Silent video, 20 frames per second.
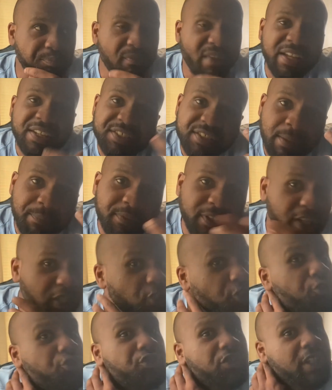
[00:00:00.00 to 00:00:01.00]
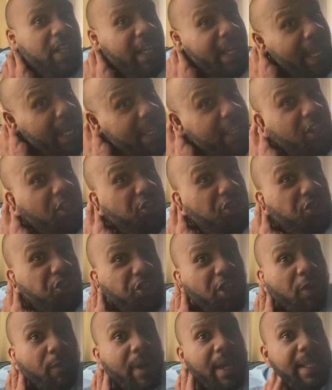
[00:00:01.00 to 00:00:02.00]
something interesting. And I can
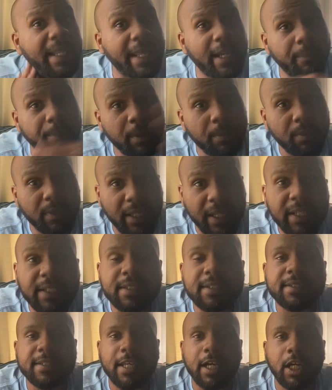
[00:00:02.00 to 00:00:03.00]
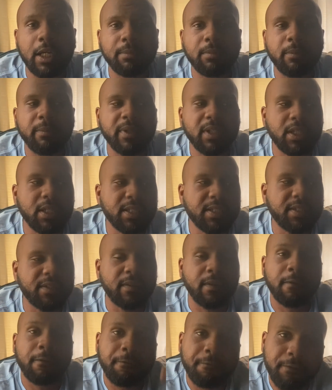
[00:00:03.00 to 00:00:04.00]
understand why a lot of people like this album because of
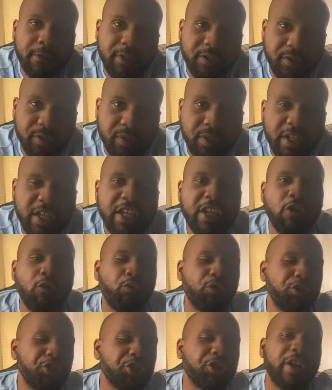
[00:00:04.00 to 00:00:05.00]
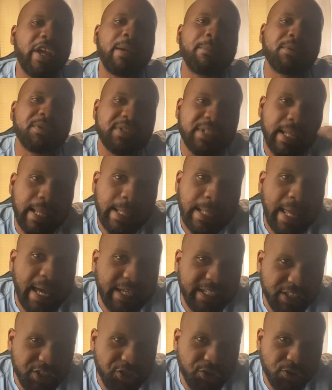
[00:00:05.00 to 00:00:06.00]
the feel. When you're able to
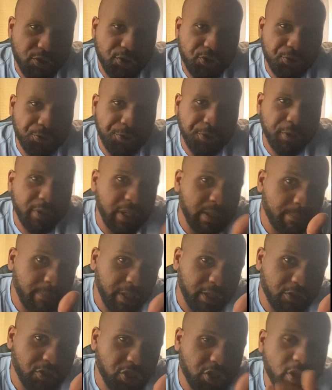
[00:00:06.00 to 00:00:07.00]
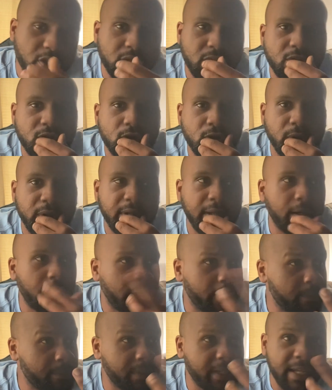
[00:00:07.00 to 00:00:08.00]
lock into the studio, Hitmaker shares a story about
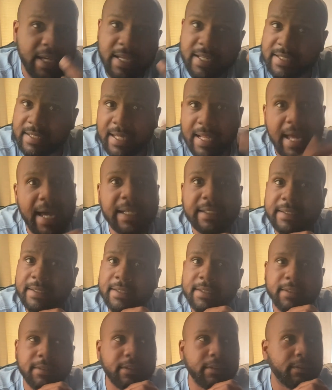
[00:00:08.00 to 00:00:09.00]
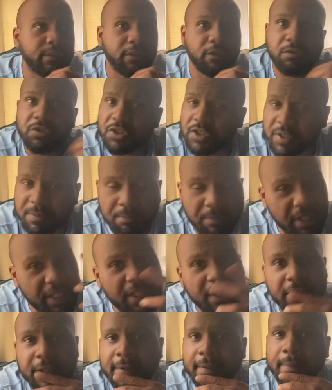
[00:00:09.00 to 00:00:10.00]
him and Nas locked in. It was just
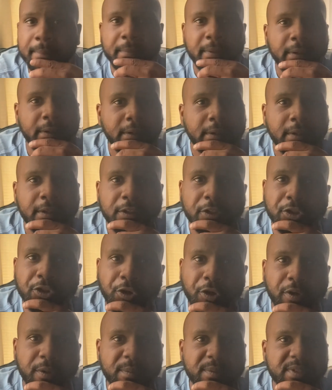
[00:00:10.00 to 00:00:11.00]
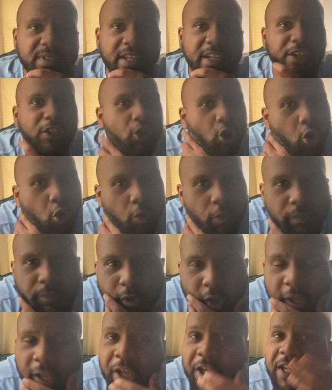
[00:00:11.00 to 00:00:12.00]
me and him. You know what I'm saying?
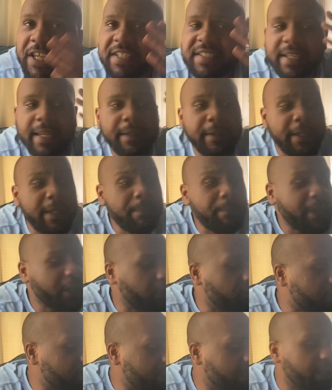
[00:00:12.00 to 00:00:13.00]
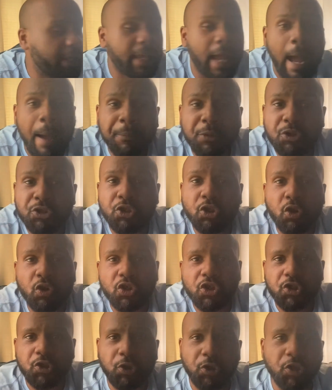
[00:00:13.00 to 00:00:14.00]
No. He said, Hitmaker said, I'm used to going
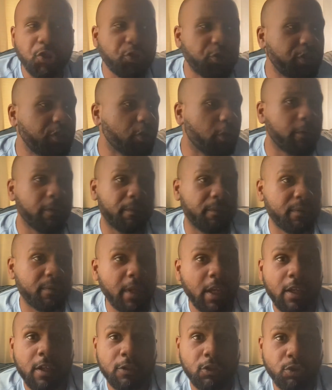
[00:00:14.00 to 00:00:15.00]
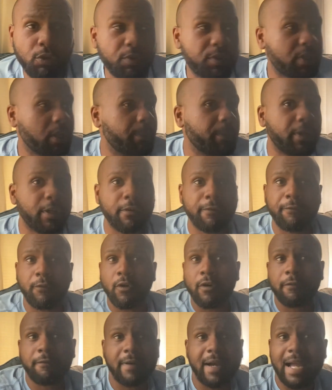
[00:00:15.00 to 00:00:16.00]
to studios, you know, dudes come in there
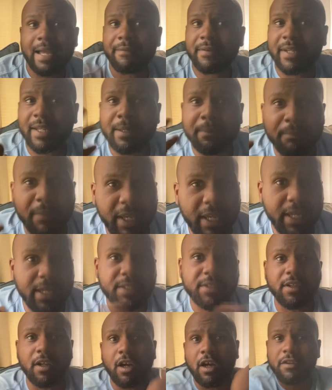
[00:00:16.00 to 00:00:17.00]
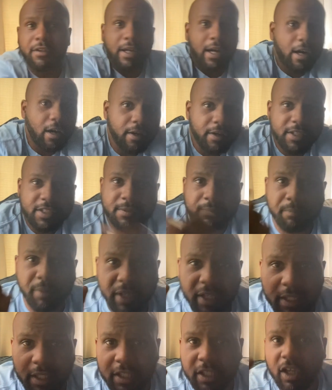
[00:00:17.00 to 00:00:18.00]
4 or 5 of 8 mans, the other artists
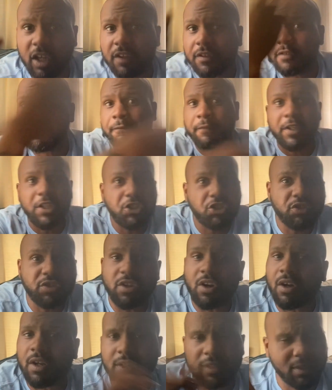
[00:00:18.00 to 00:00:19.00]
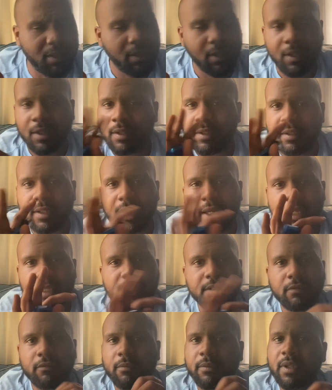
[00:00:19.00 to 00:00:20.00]
bringing in other features, all this. Nah, he
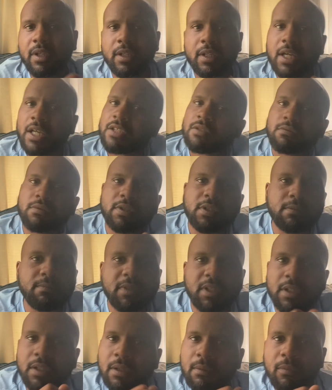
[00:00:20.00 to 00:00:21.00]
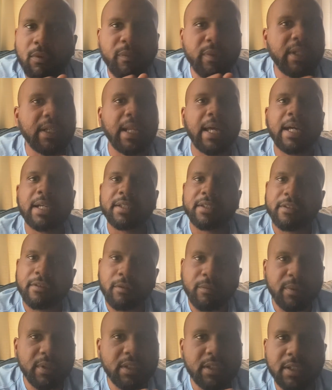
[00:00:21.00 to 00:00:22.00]
said, with me and Nas, it was just me and him, and we locked in
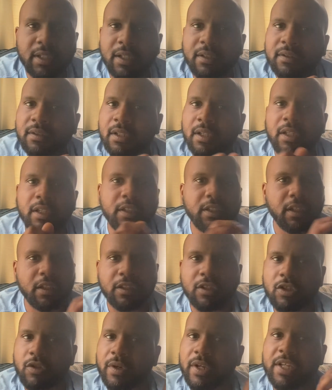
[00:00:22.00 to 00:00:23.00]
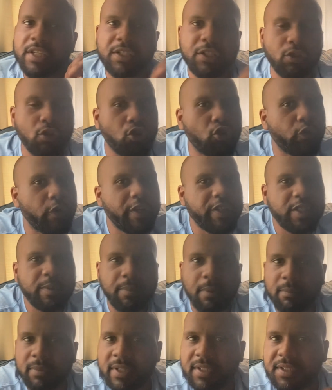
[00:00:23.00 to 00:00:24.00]
and we did our thing. Nothing crazy, no crazy
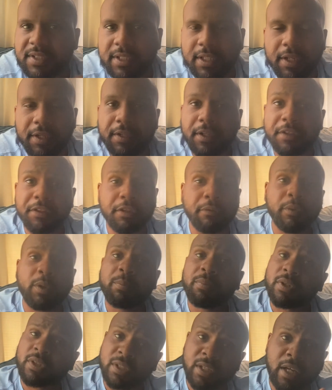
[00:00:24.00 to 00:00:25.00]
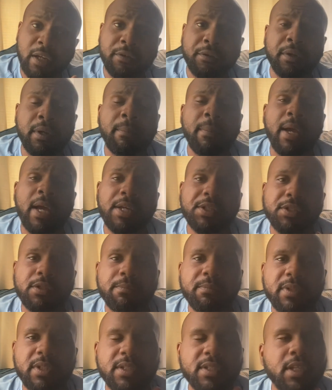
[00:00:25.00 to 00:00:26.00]
publicity or nothing. We put together a
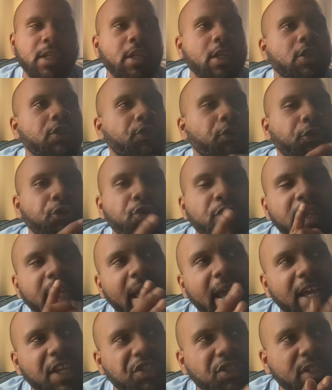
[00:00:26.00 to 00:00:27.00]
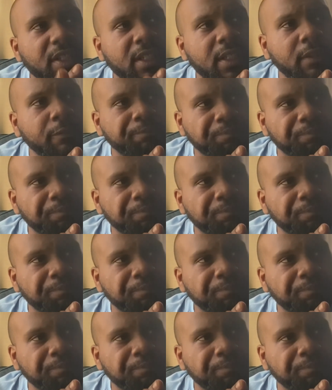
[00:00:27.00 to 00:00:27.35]
masterpiece. So you can actually,